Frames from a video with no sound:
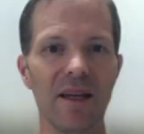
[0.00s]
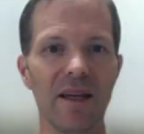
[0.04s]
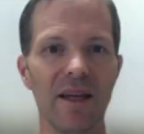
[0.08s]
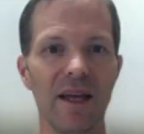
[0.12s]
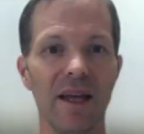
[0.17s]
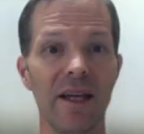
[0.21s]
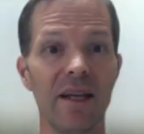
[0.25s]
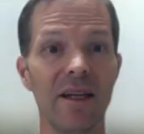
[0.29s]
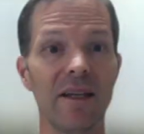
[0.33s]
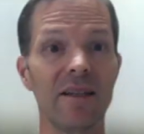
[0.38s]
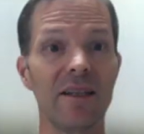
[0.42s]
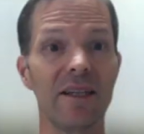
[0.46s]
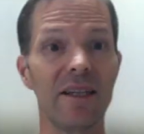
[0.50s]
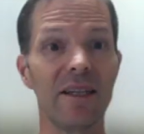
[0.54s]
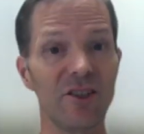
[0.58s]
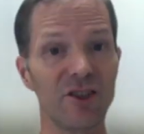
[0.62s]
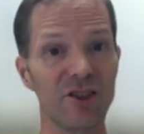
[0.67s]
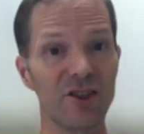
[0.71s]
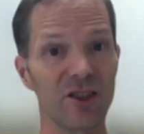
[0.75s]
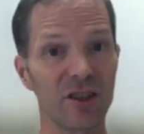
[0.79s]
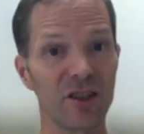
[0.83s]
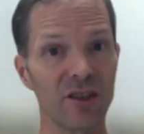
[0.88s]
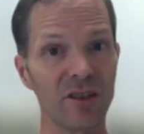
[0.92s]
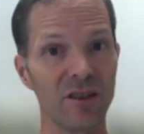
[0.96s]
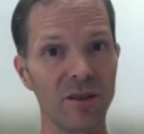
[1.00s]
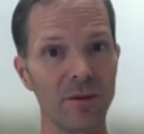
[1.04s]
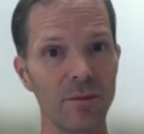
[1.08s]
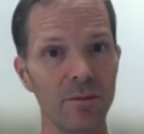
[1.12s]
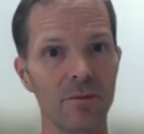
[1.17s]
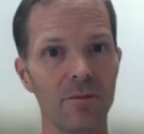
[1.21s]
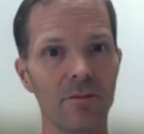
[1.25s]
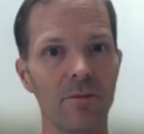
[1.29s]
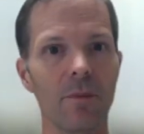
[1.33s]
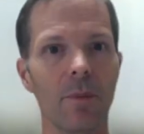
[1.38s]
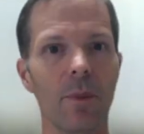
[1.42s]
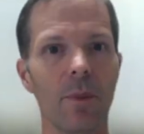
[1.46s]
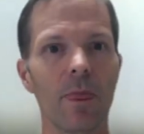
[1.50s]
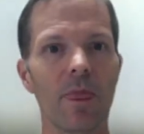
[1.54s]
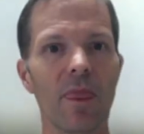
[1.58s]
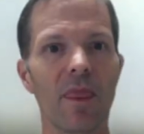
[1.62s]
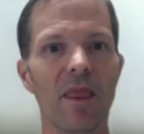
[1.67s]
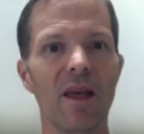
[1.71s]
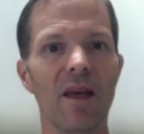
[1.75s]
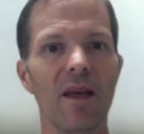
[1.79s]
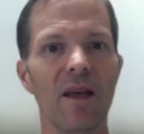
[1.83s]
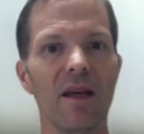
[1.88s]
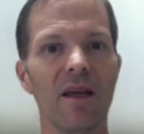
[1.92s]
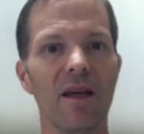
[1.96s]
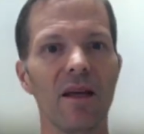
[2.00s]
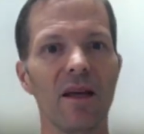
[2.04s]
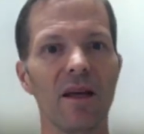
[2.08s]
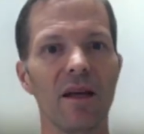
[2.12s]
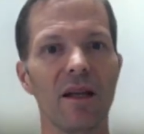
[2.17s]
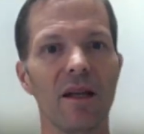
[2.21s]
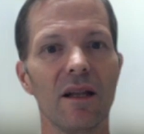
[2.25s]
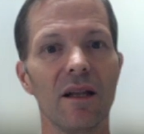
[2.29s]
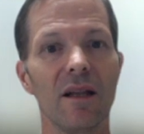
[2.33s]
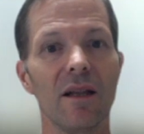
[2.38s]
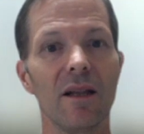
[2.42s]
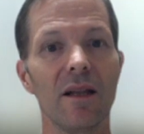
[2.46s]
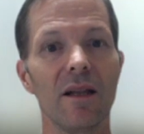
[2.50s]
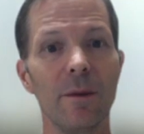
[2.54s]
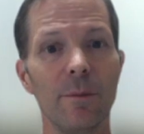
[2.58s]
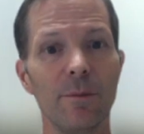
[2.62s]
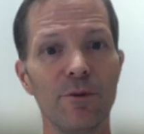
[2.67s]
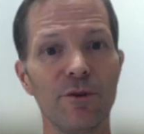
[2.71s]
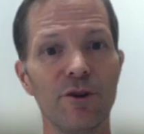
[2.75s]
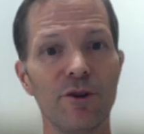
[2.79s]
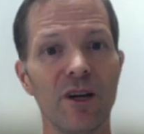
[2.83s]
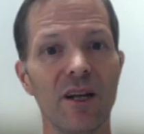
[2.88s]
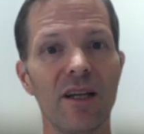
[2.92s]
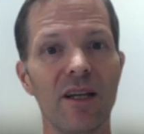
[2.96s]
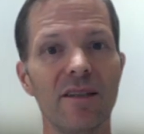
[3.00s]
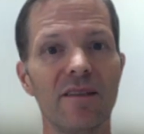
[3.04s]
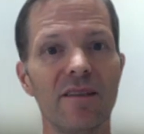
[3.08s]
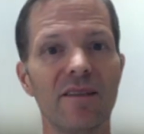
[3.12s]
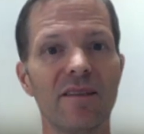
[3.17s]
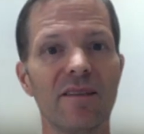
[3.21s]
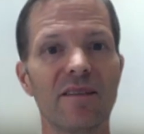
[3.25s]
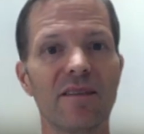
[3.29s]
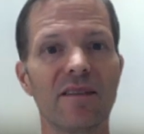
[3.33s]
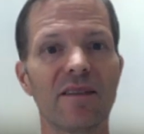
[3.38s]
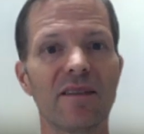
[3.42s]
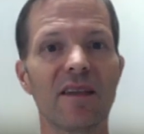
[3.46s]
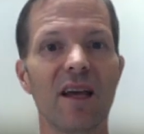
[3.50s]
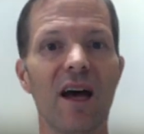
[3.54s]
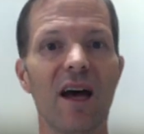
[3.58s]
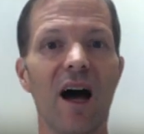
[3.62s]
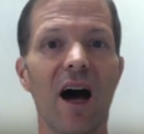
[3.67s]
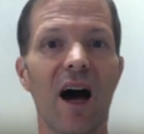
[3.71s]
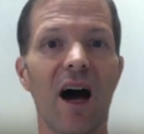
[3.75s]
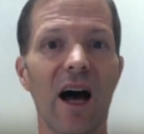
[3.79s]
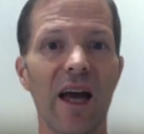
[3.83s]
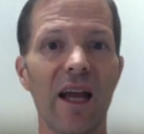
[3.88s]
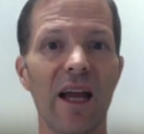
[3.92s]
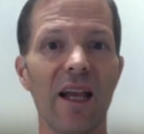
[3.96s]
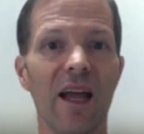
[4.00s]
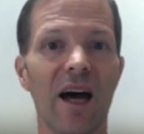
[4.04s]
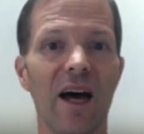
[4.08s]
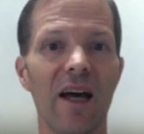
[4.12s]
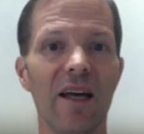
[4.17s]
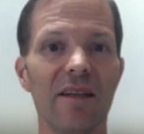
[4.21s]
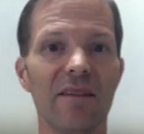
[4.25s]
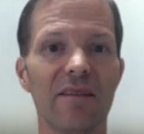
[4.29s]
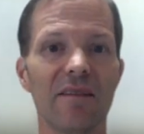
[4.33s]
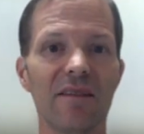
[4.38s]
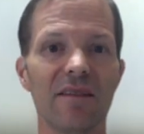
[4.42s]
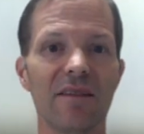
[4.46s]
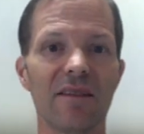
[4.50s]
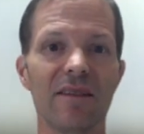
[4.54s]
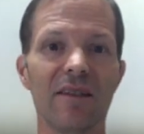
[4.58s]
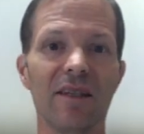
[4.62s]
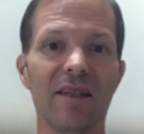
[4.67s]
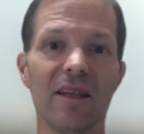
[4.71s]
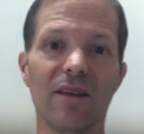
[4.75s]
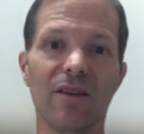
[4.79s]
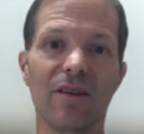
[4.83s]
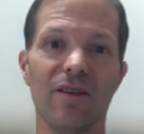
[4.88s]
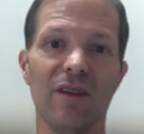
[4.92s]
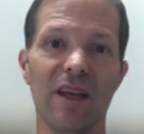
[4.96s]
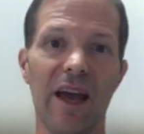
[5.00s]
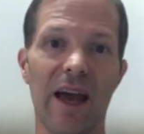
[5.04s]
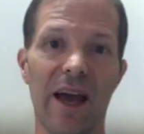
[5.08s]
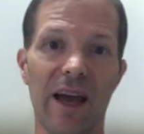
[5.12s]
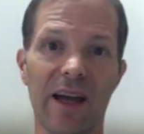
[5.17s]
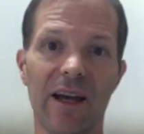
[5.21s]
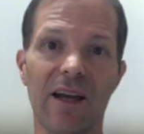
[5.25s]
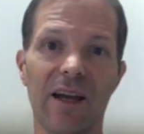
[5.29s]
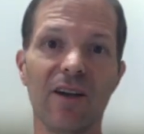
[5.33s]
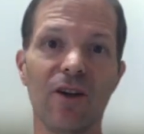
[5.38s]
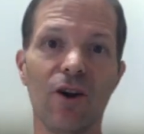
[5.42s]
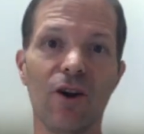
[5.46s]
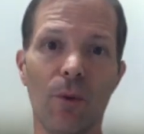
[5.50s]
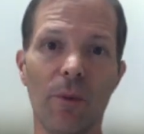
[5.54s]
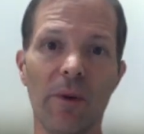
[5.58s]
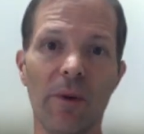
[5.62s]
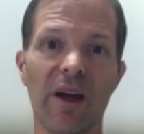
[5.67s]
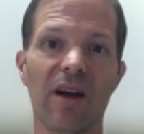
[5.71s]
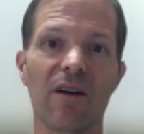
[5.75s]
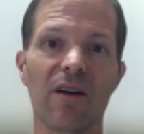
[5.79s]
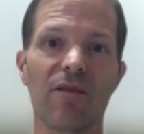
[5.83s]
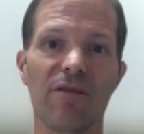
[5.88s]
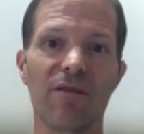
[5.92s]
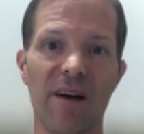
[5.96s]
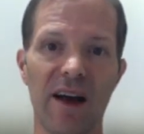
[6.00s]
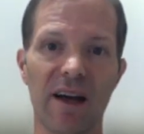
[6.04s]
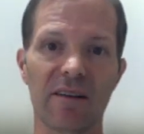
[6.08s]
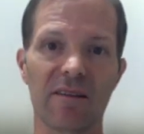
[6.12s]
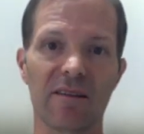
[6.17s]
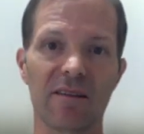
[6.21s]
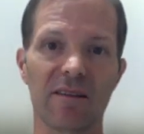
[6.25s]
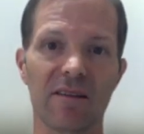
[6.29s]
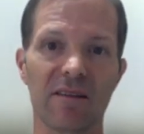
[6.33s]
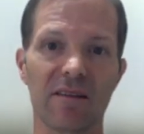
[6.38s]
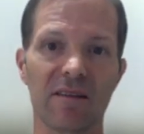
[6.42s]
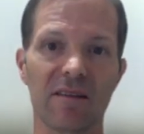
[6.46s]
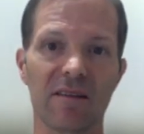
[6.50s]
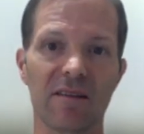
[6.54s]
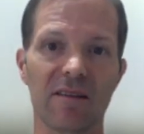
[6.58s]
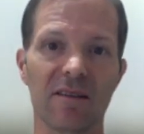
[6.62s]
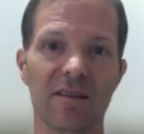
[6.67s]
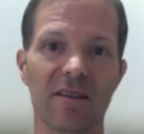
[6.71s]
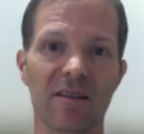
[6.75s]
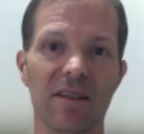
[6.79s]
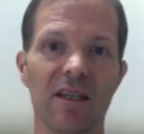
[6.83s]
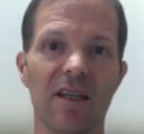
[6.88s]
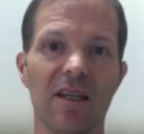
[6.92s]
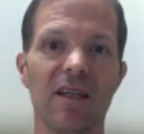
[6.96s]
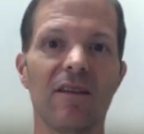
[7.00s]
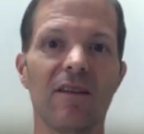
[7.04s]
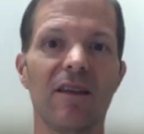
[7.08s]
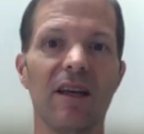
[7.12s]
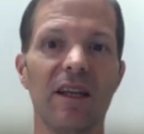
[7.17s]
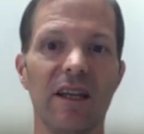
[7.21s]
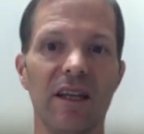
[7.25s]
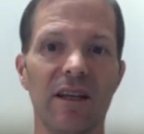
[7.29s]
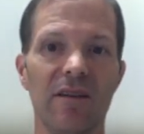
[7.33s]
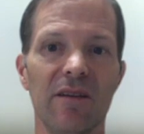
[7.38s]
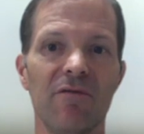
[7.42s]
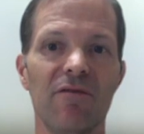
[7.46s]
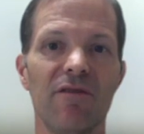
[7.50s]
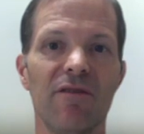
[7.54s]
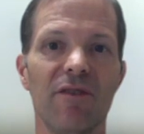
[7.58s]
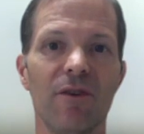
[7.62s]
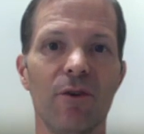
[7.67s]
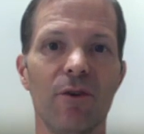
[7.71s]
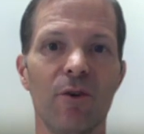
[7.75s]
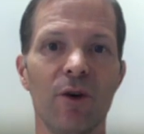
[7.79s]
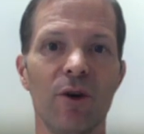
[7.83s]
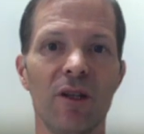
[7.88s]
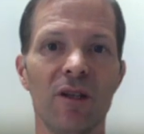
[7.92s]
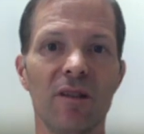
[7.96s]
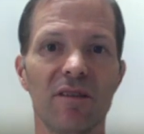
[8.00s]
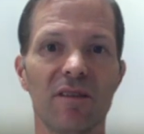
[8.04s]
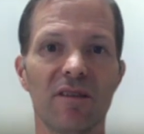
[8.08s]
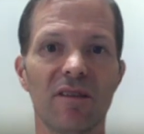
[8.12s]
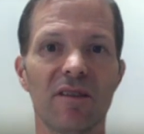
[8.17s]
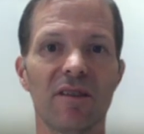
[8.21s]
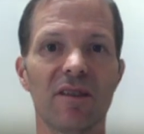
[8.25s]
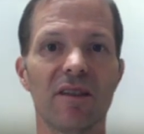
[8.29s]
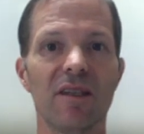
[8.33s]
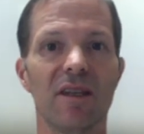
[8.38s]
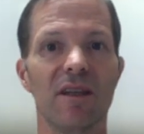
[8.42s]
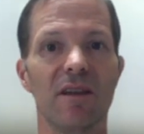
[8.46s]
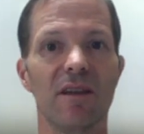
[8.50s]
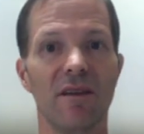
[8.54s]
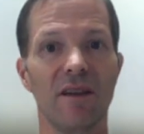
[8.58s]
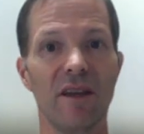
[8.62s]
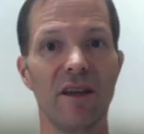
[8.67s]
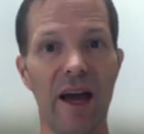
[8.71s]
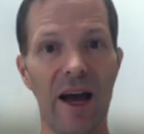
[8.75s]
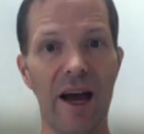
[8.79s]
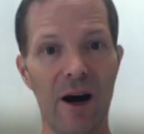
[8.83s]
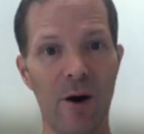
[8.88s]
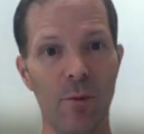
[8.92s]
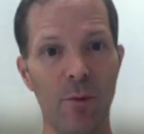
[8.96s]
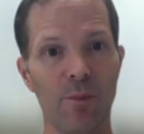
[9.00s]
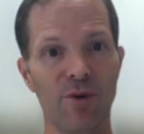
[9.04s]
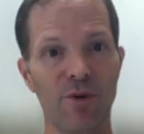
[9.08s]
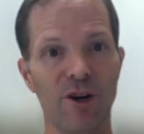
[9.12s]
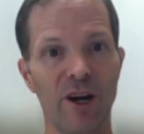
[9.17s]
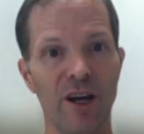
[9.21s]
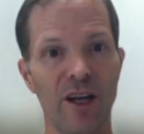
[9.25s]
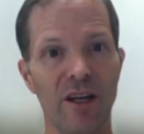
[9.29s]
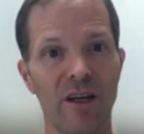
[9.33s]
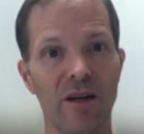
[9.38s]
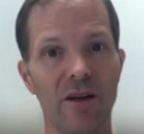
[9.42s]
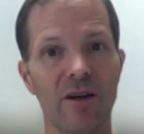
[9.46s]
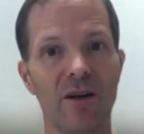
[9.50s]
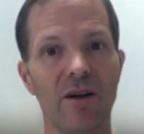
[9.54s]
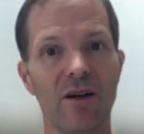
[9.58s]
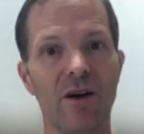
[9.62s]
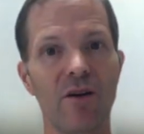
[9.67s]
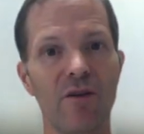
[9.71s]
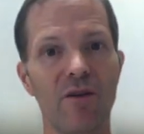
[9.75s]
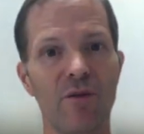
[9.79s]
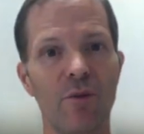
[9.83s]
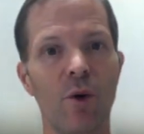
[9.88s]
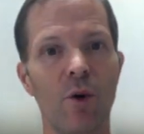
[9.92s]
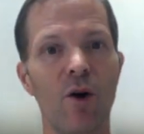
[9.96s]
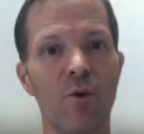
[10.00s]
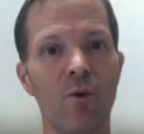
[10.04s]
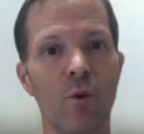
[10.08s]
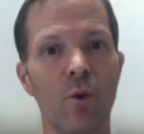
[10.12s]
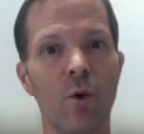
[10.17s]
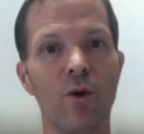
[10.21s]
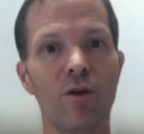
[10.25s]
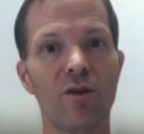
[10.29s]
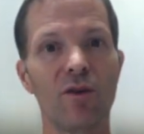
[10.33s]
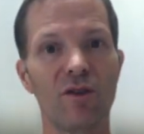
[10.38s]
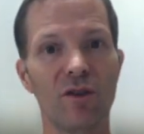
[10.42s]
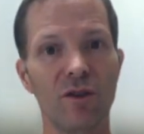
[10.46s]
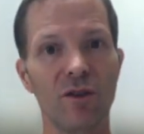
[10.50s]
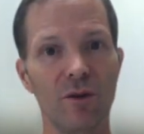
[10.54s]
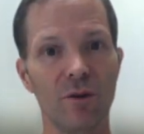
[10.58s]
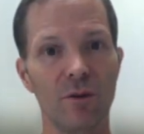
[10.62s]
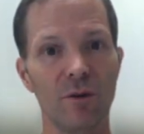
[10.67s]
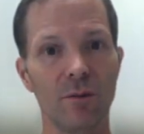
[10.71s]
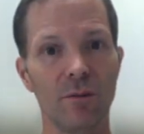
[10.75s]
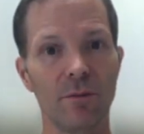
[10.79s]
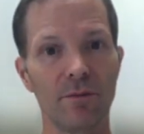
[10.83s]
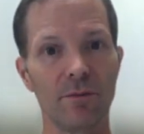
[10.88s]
In addition, liberalists highlight the economic factors that influenced the outbreak of World War II.